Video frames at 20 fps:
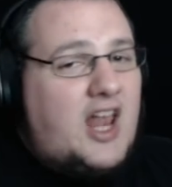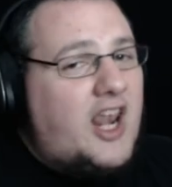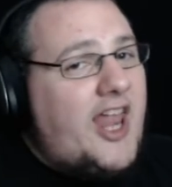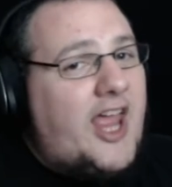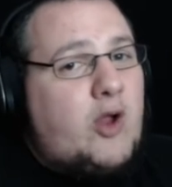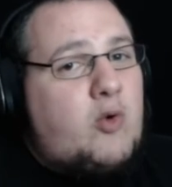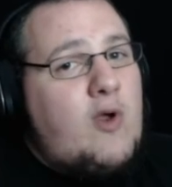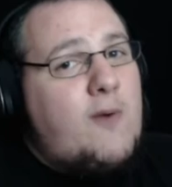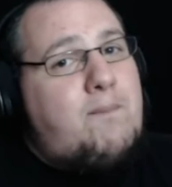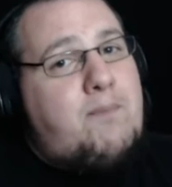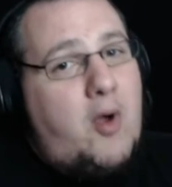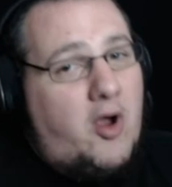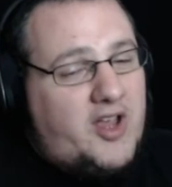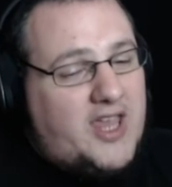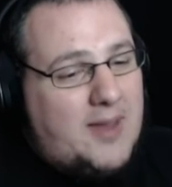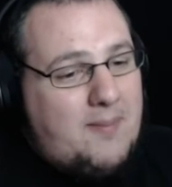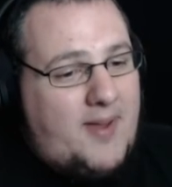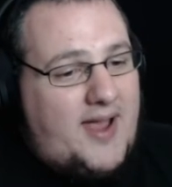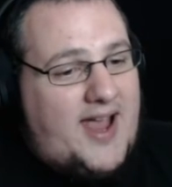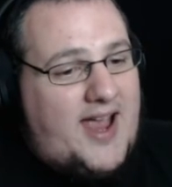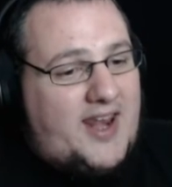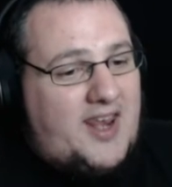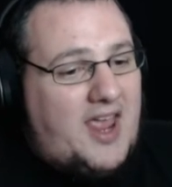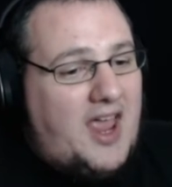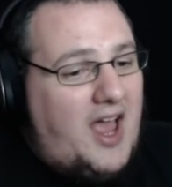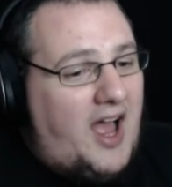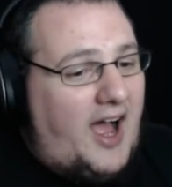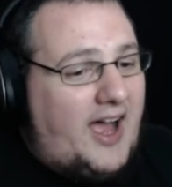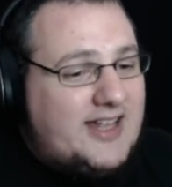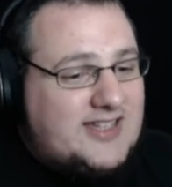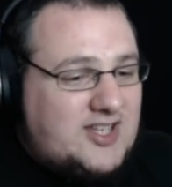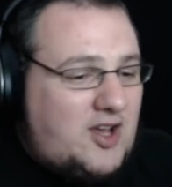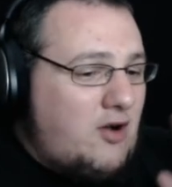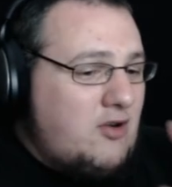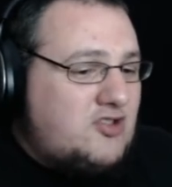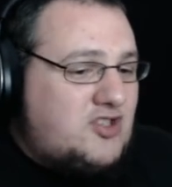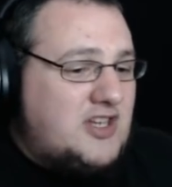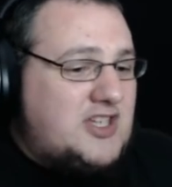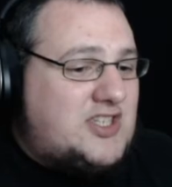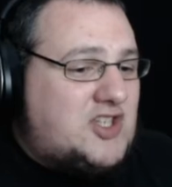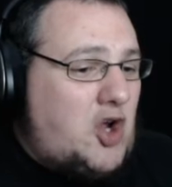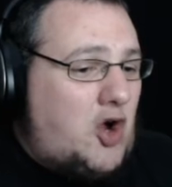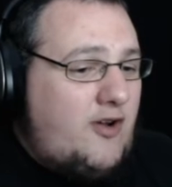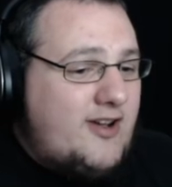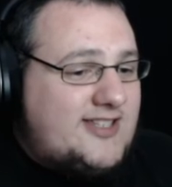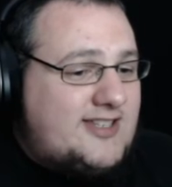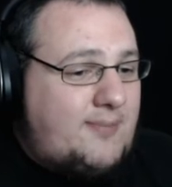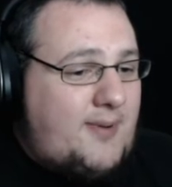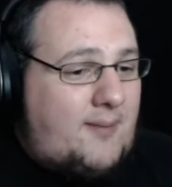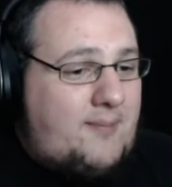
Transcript: Like with Boogeyman, I told you stories